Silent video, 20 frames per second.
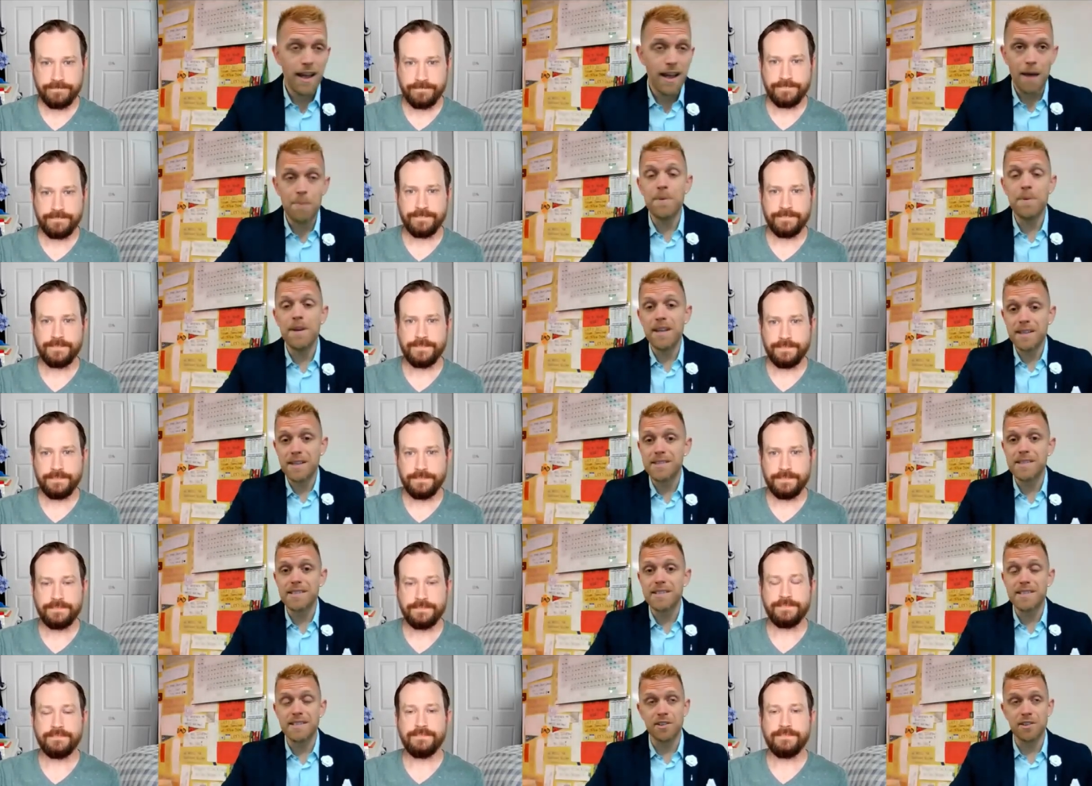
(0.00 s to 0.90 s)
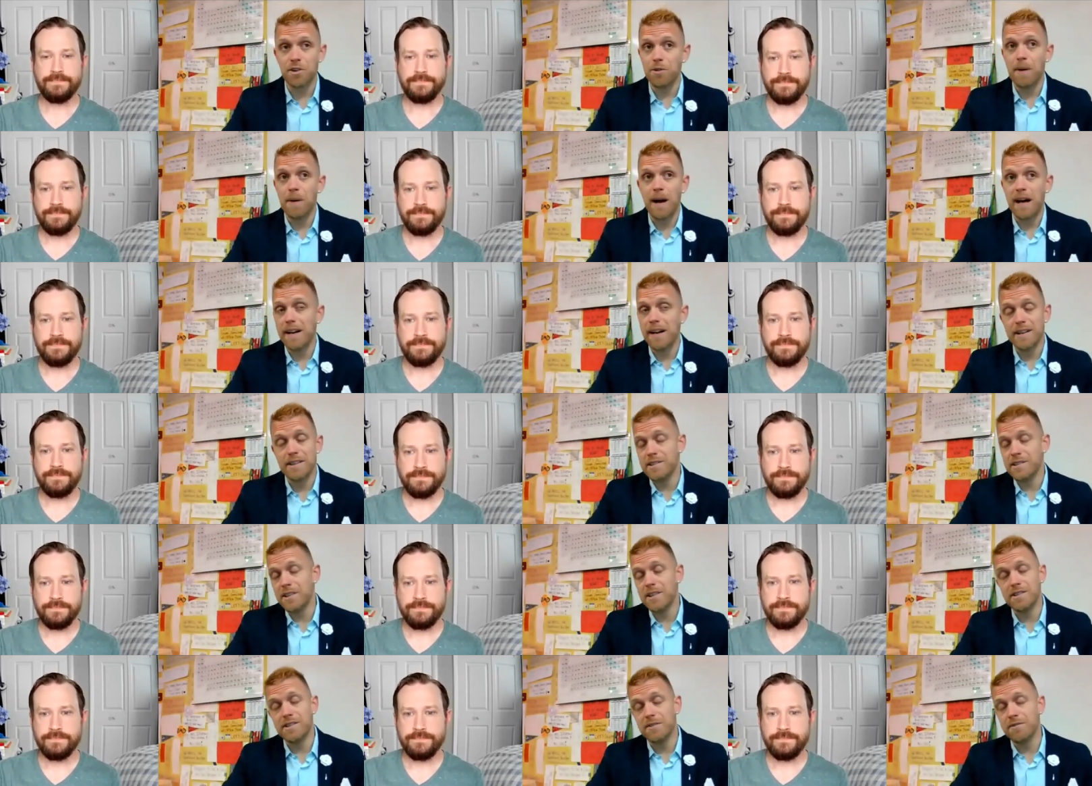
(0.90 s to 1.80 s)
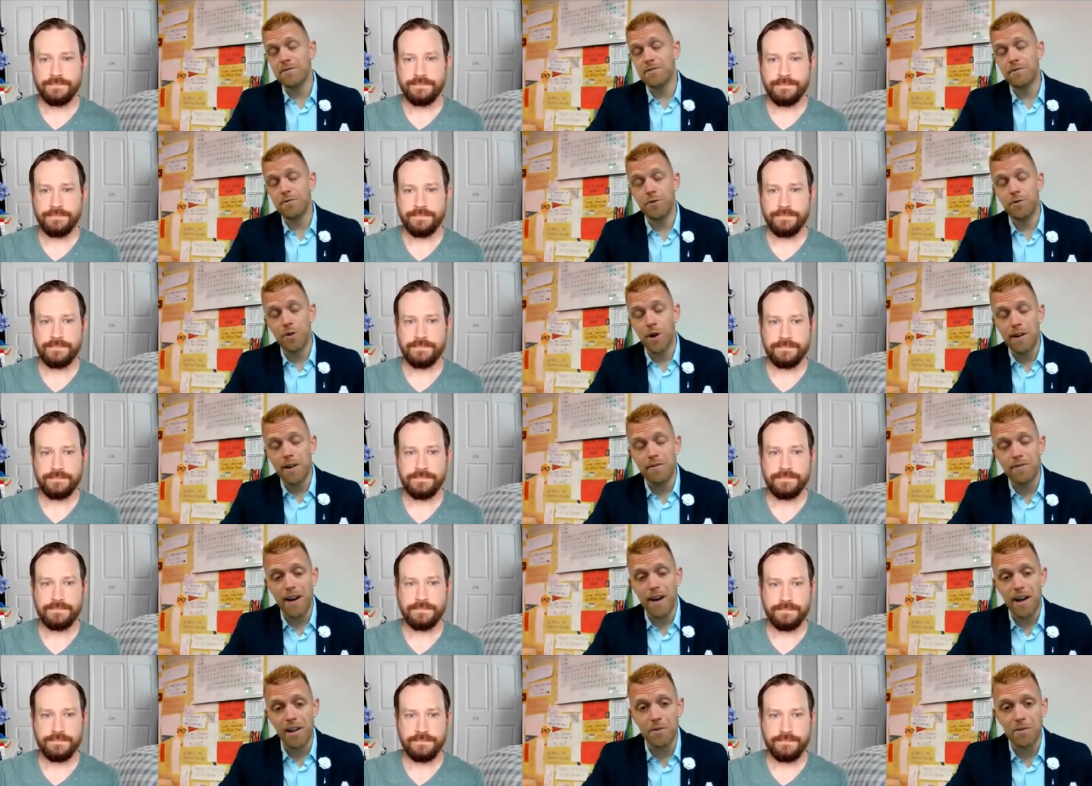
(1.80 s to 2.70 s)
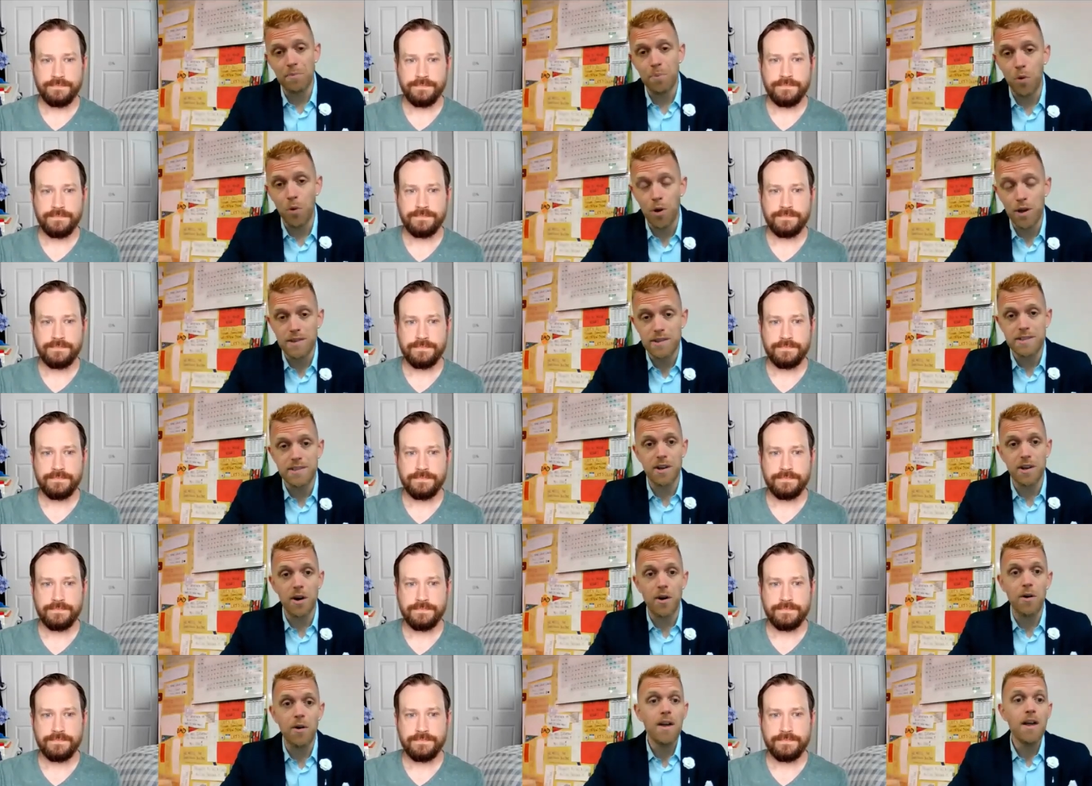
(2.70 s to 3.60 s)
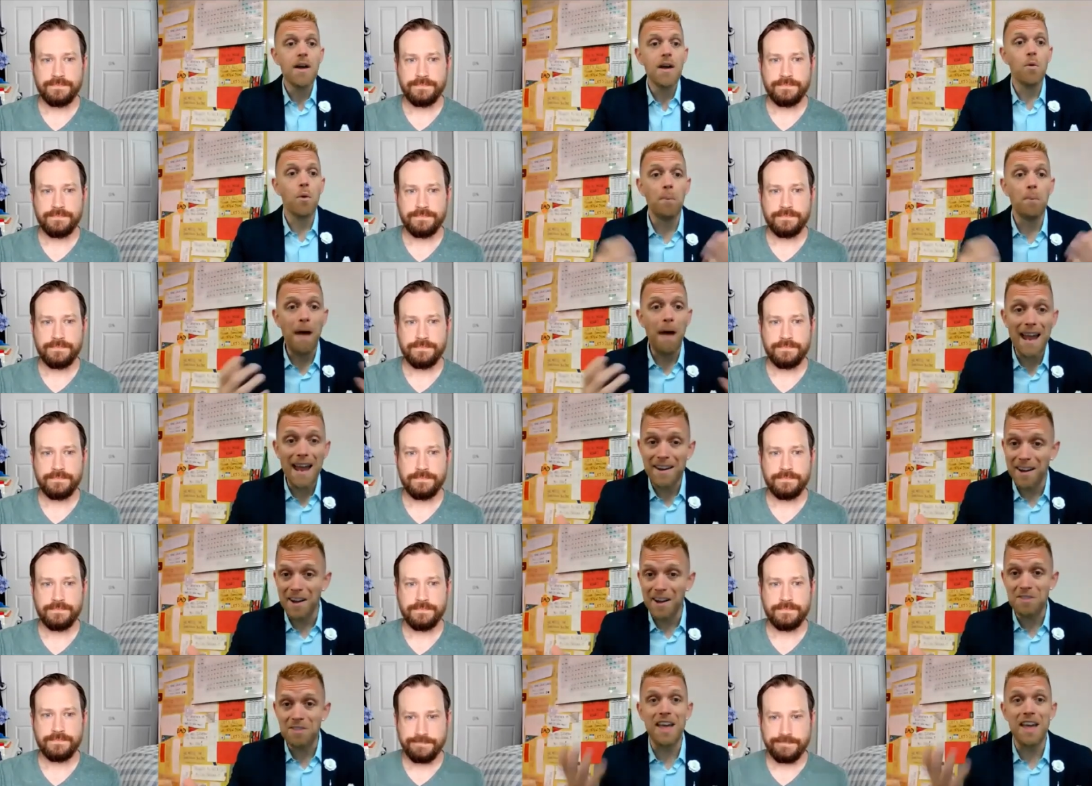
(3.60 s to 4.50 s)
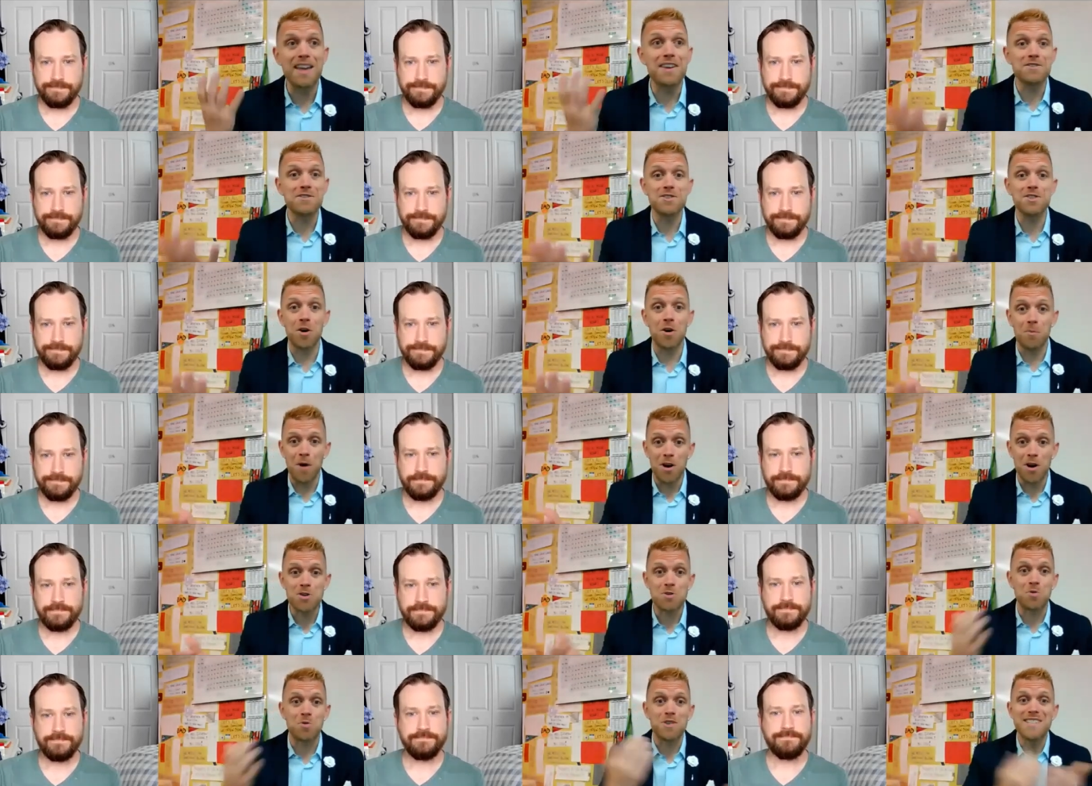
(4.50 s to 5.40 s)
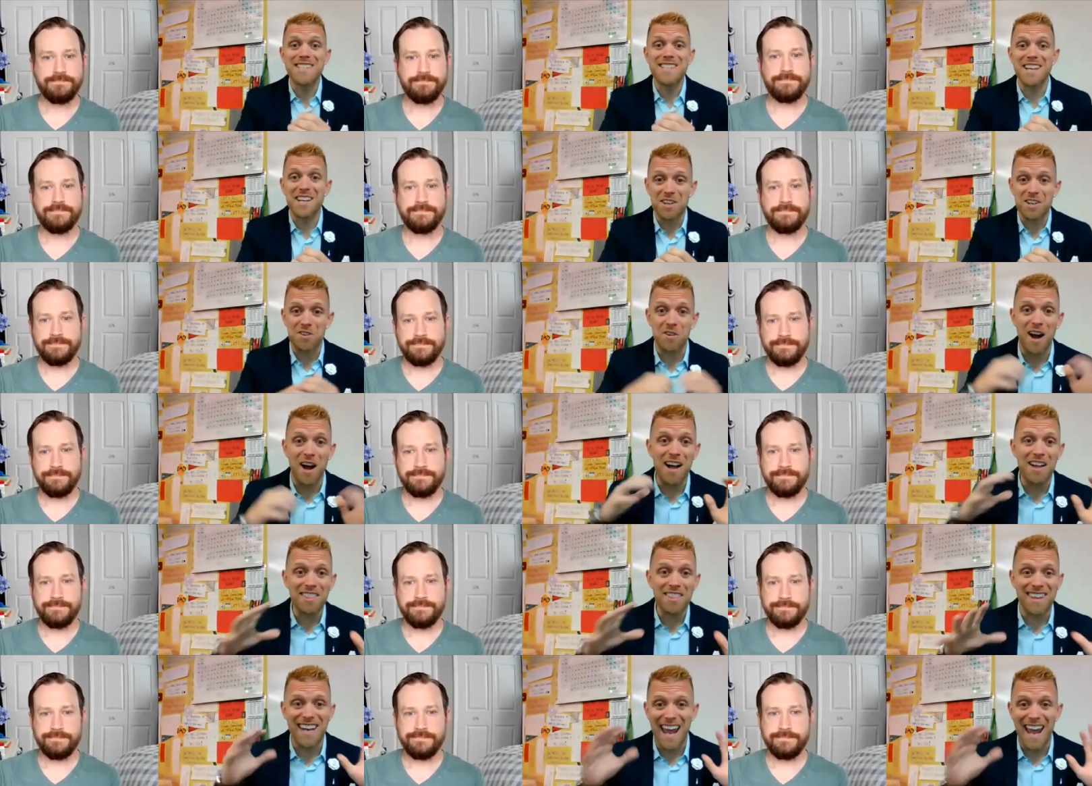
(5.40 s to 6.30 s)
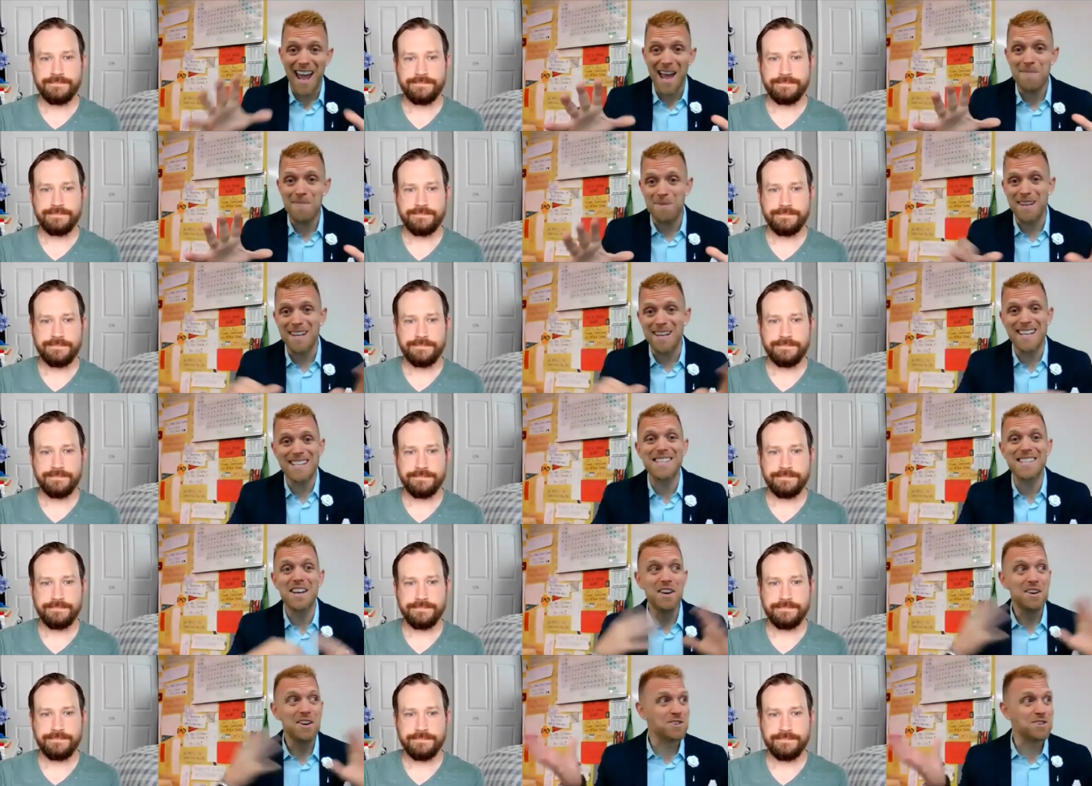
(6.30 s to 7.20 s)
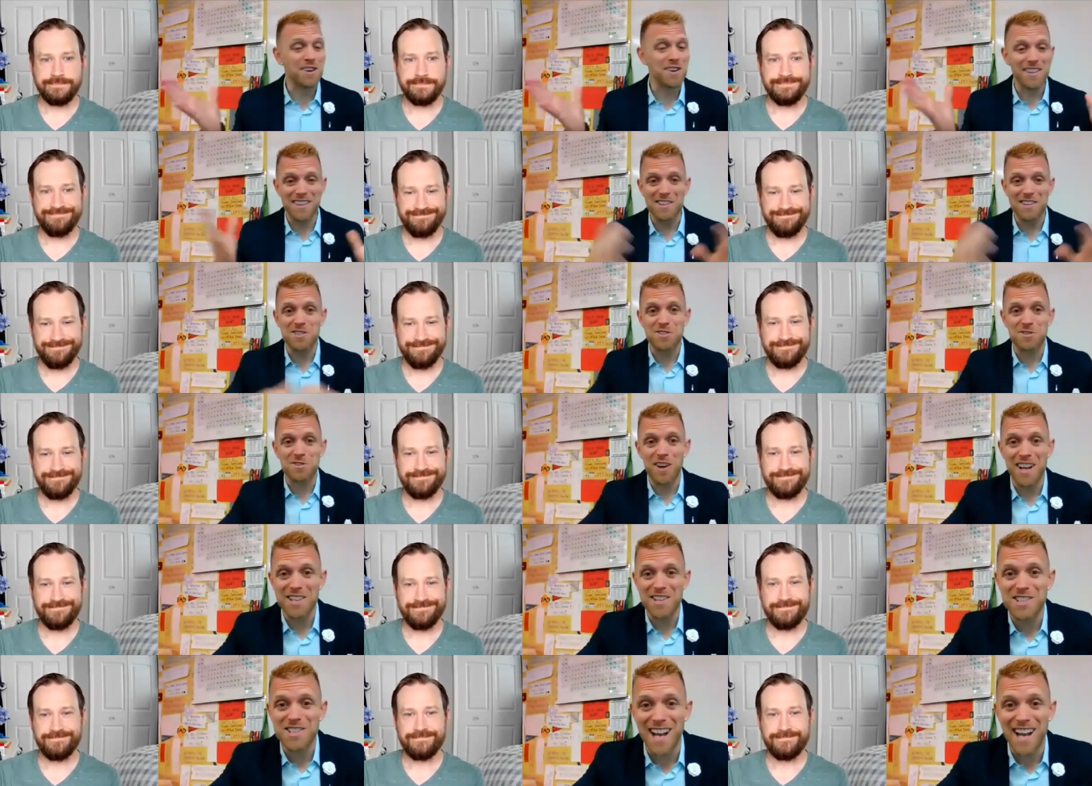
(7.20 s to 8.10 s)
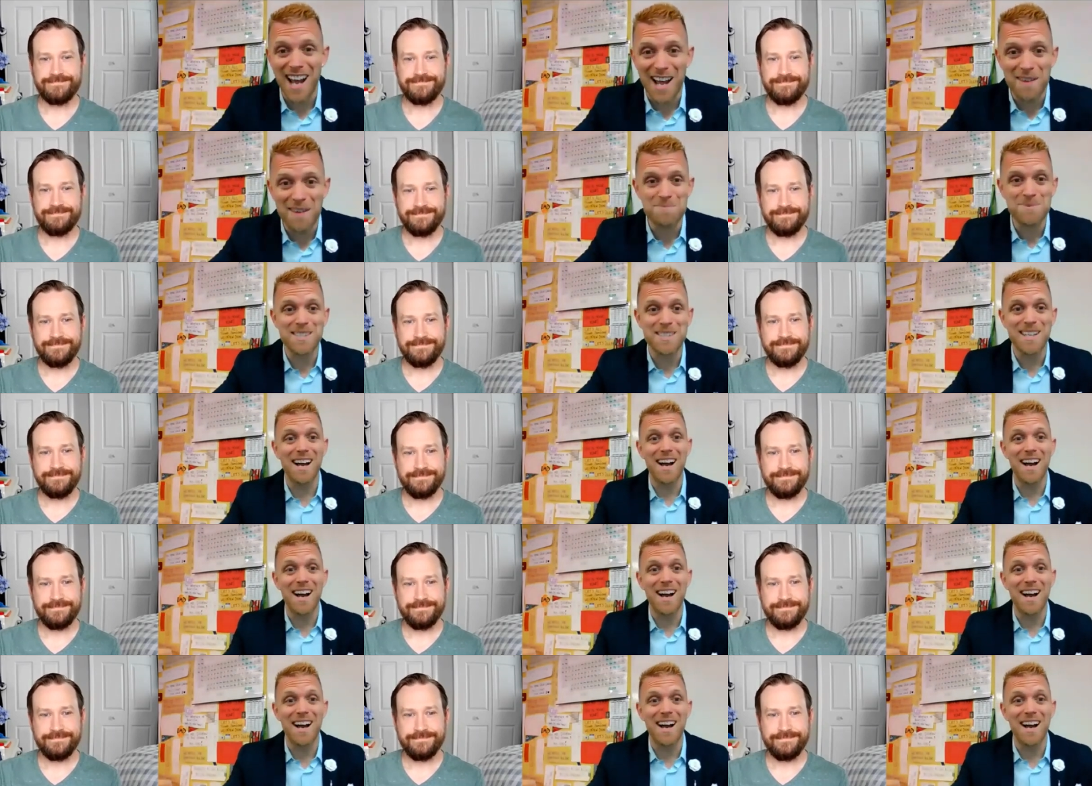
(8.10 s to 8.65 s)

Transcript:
Speaker 1: And being sincere about it is, is a great and valid point. So, well, Matt, uh, thank you so much. We're sending you health and happiness during these strange times.